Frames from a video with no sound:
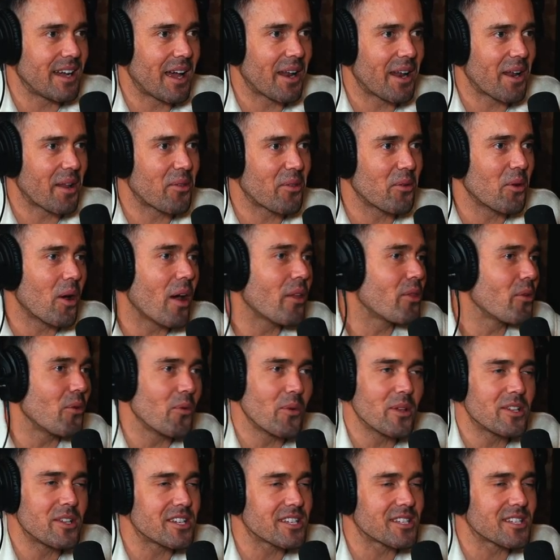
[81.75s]
And I thought
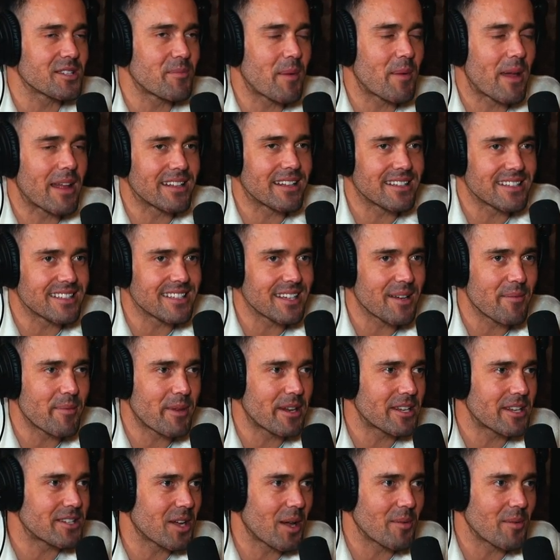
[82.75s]
we'd just spend a bit
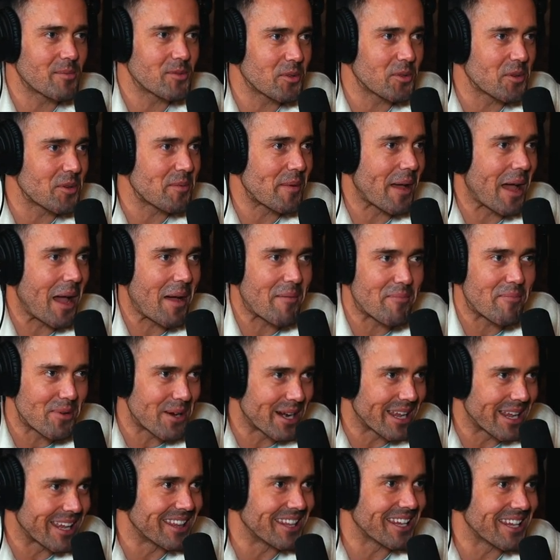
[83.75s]
of time talking about how
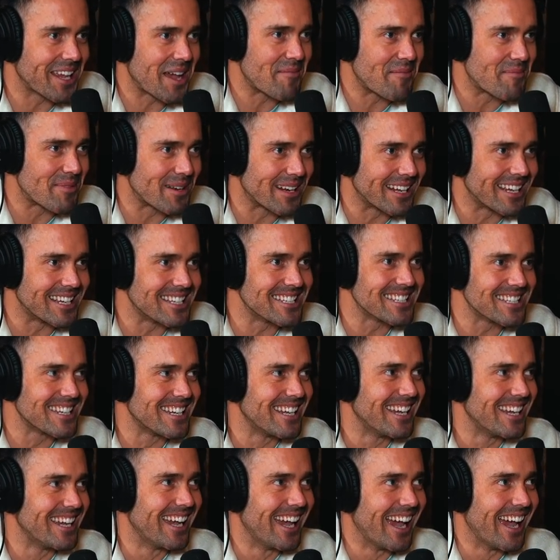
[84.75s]
brilliant the company is
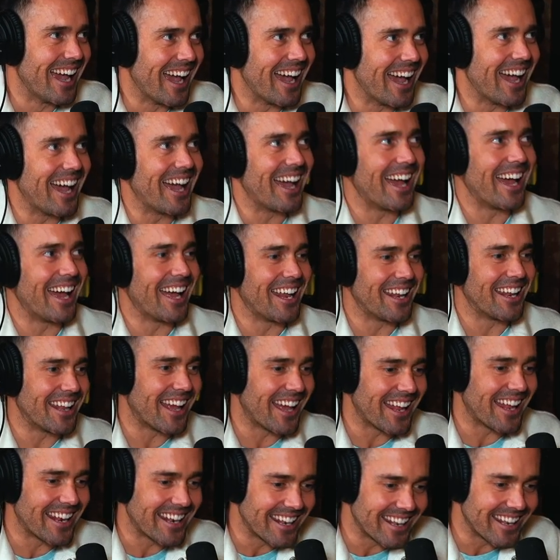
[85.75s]

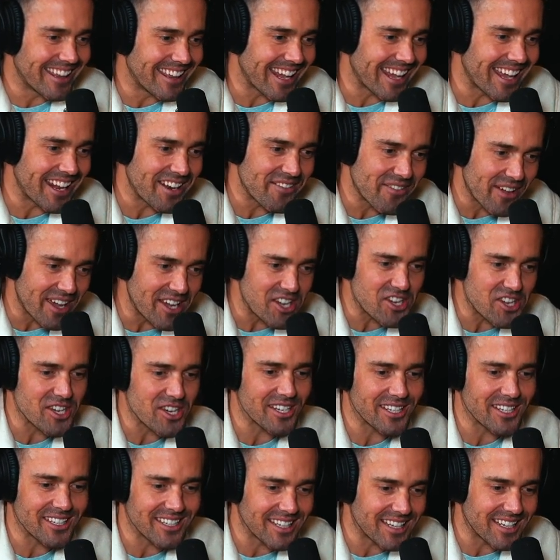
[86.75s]
and the
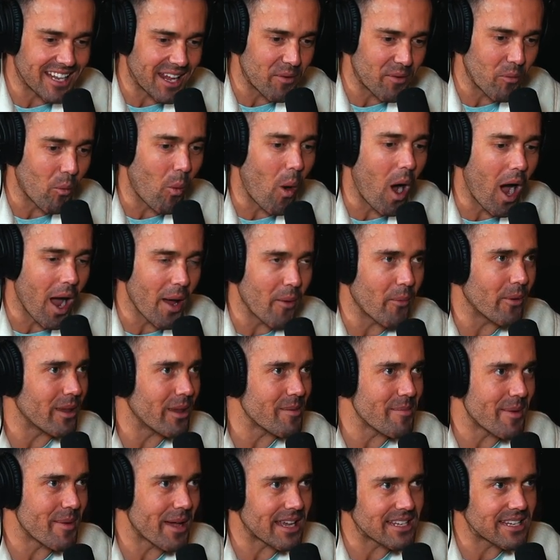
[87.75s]
innovation and why we're the
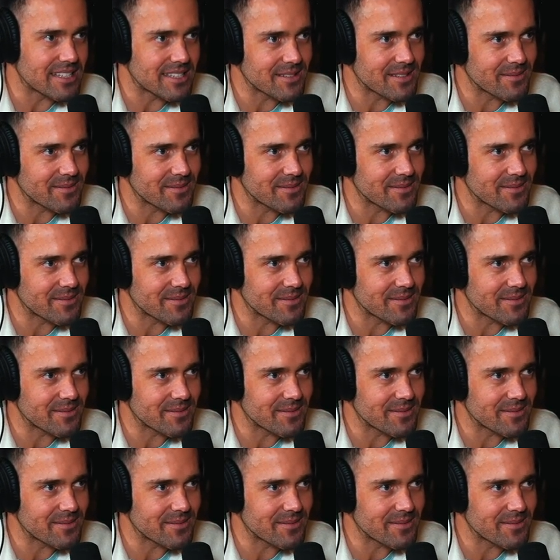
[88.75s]
best.